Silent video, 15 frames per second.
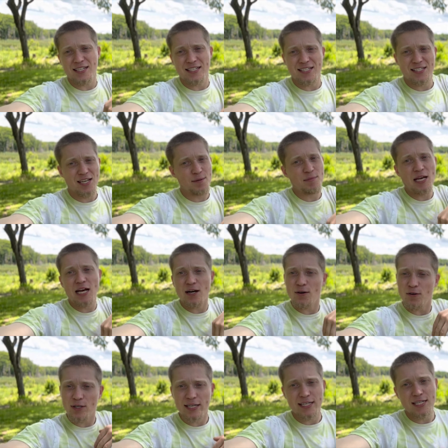somehow
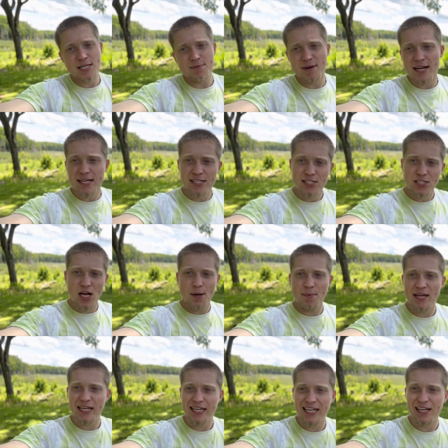into my
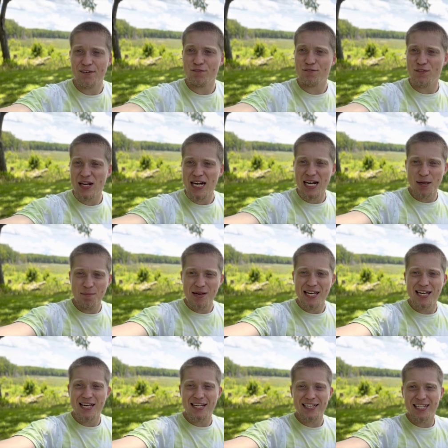stomach and feeding
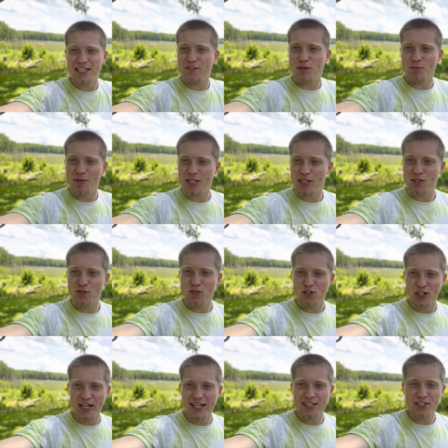me and giving me
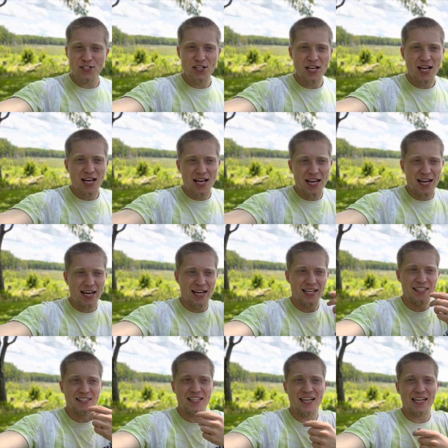nutrients.
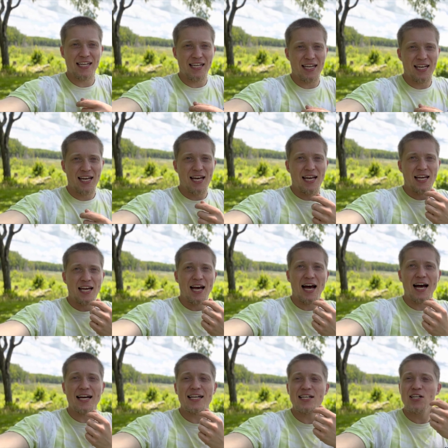And like,
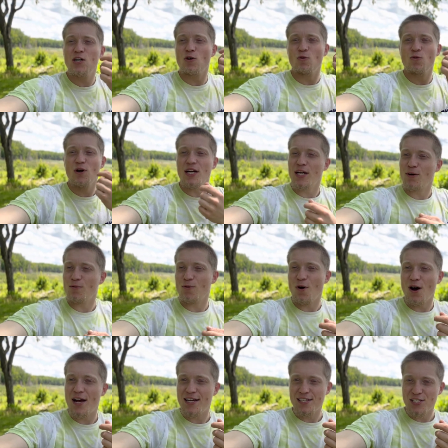I didn't know what it
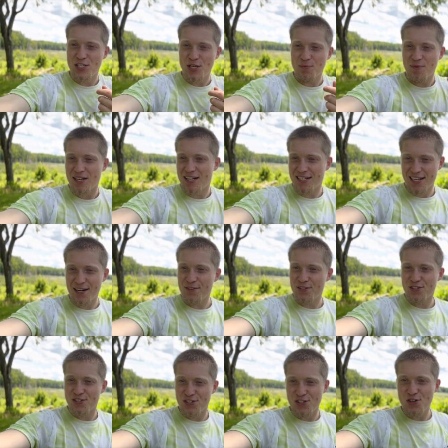was because I was
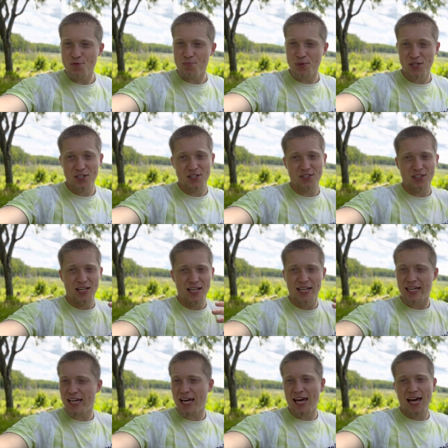super
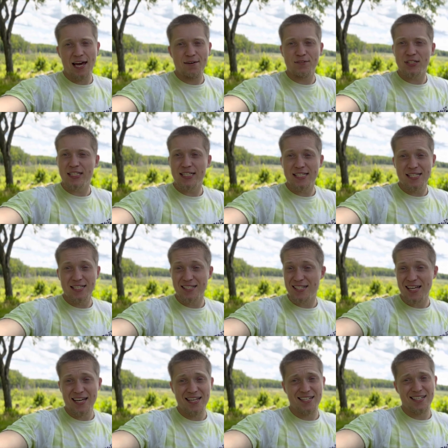like heavily
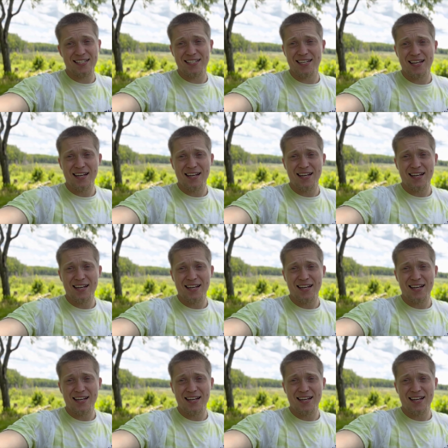sedated.